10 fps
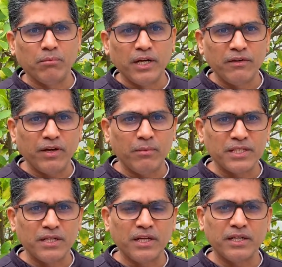Multifamily
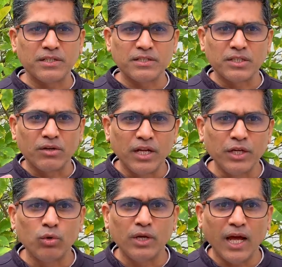syndications is a really
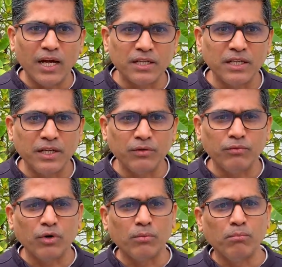good alternative
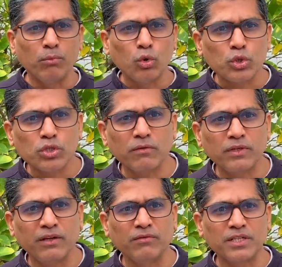for most of
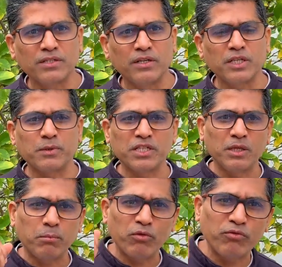the investors, especially
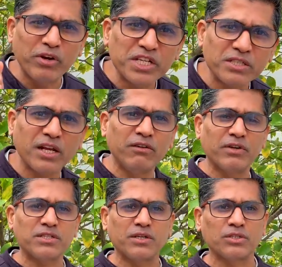the professional
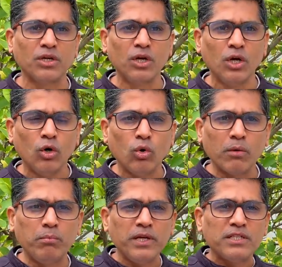investors who are
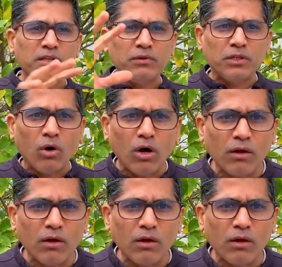busy with all